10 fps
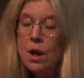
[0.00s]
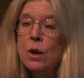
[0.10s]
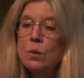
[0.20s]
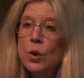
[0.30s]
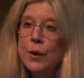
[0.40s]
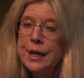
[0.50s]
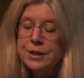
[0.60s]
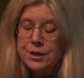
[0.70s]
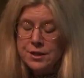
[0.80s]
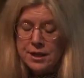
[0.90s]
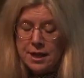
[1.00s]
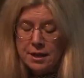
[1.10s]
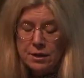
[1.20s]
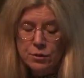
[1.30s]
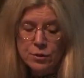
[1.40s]
were into the Sikh
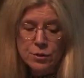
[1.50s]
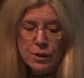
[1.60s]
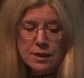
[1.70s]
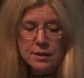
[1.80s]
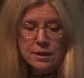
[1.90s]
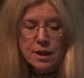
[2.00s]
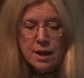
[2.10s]
Guru Granth,